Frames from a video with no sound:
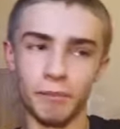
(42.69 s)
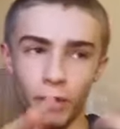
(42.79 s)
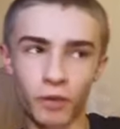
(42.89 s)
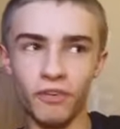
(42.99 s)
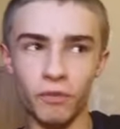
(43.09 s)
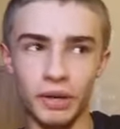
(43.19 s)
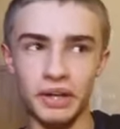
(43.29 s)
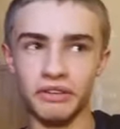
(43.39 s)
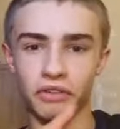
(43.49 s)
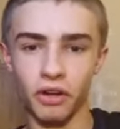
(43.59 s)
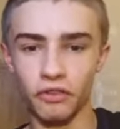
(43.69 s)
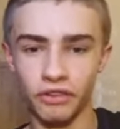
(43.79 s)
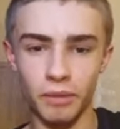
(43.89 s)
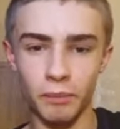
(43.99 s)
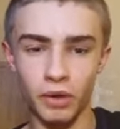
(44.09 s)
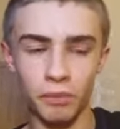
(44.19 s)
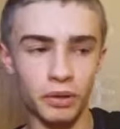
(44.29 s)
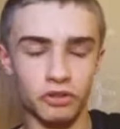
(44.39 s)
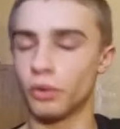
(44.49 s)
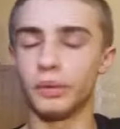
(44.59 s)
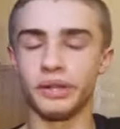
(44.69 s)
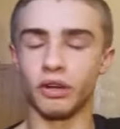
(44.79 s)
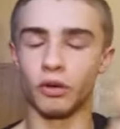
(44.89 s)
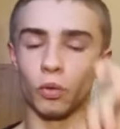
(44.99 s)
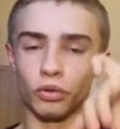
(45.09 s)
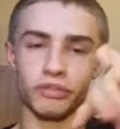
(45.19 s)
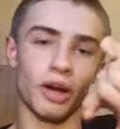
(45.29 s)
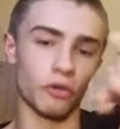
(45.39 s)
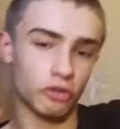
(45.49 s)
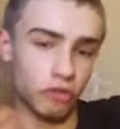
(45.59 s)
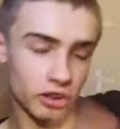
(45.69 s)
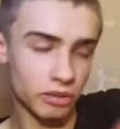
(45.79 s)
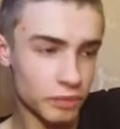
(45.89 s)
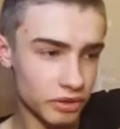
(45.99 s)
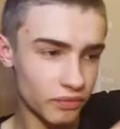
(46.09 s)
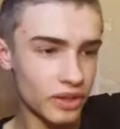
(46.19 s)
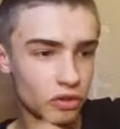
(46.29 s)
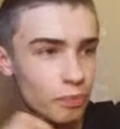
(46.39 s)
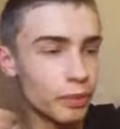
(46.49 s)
both of which is closed at the moment during the Alton Towers Christmas event,